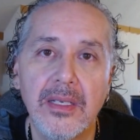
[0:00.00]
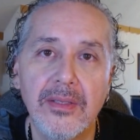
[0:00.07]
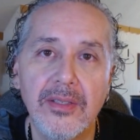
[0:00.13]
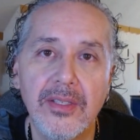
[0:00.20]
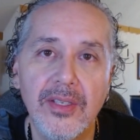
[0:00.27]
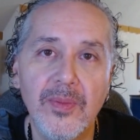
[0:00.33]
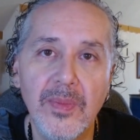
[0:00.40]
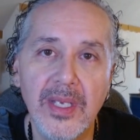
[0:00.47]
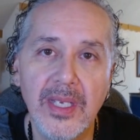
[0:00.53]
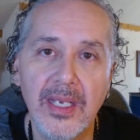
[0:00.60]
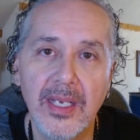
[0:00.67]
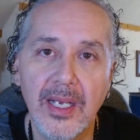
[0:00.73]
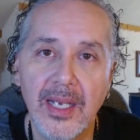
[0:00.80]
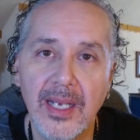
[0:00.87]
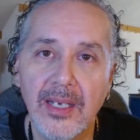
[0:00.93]
to
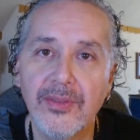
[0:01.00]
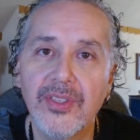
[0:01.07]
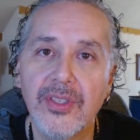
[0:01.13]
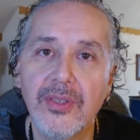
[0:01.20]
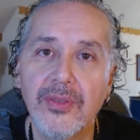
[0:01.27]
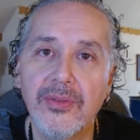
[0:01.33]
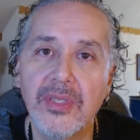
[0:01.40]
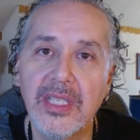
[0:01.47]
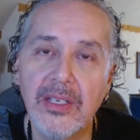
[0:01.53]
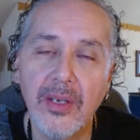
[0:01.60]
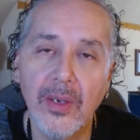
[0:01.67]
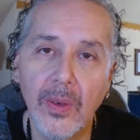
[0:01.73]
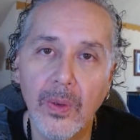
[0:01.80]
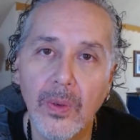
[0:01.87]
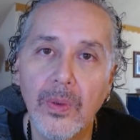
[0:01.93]
me, how to
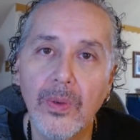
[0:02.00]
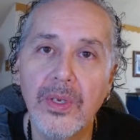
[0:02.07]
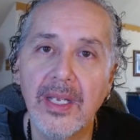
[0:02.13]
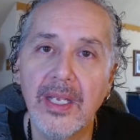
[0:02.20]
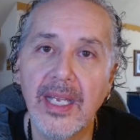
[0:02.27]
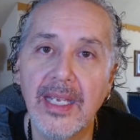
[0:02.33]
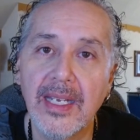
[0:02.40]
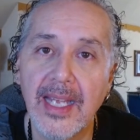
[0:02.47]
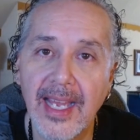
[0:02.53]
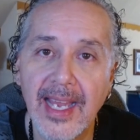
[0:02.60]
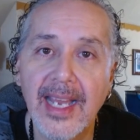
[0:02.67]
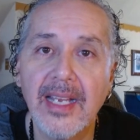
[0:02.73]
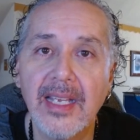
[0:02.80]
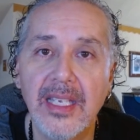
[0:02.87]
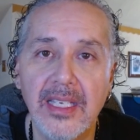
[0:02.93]
decode and
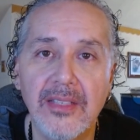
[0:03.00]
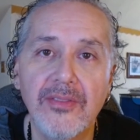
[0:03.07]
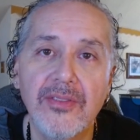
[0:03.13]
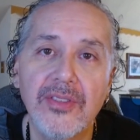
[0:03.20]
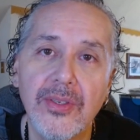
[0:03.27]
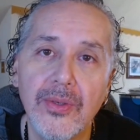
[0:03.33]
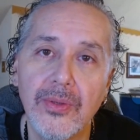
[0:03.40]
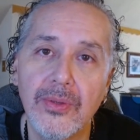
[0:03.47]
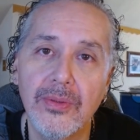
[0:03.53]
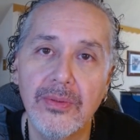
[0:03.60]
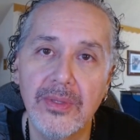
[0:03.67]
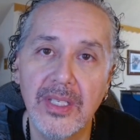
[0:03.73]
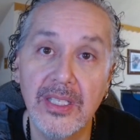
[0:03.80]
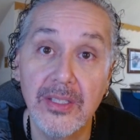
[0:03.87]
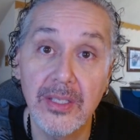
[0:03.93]
hack into
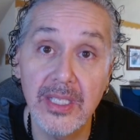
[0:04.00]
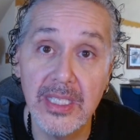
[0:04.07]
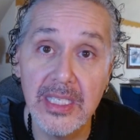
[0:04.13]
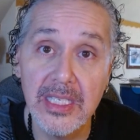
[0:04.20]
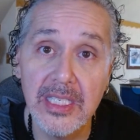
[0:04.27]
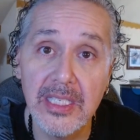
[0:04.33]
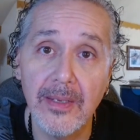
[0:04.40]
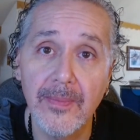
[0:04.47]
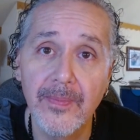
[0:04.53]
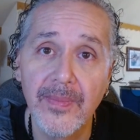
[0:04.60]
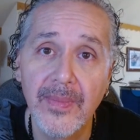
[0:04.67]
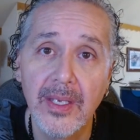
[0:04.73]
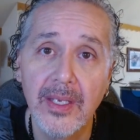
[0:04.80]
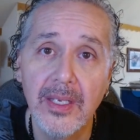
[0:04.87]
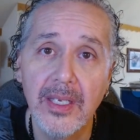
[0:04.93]
the system,
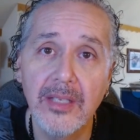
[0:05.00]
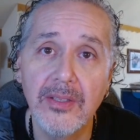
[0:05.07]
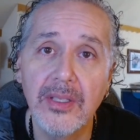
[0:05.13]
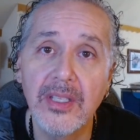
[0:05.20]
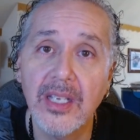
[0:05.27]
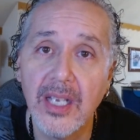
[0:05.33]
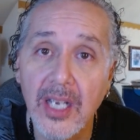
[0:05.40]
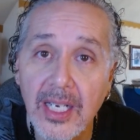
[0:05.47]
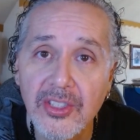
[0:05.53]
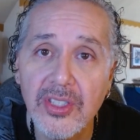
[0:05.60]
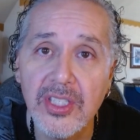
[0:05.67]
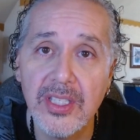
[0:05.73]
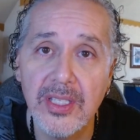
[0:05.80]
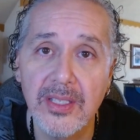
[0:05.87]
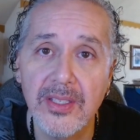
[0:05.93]
into the
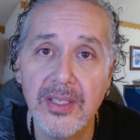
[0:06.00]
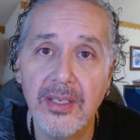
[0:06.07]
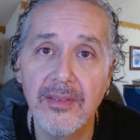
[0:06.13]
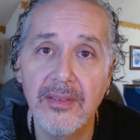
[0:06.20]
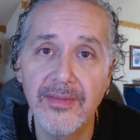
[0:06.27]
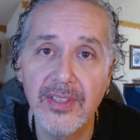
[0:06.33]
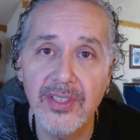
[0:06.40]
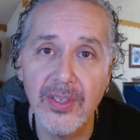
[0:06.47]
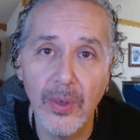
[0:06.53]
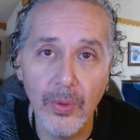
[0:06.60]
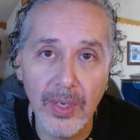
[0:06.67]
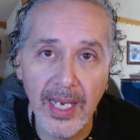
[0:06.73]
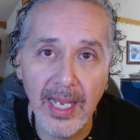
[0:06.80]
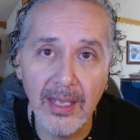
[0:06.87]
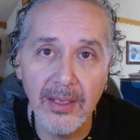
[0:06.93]
consciousness of this whole
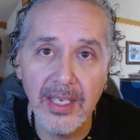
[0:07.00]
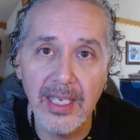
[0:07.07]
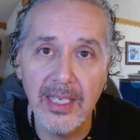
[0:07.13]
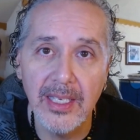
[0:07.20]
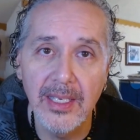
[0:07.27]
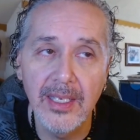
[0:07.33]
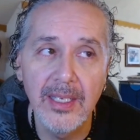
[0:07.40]
reality.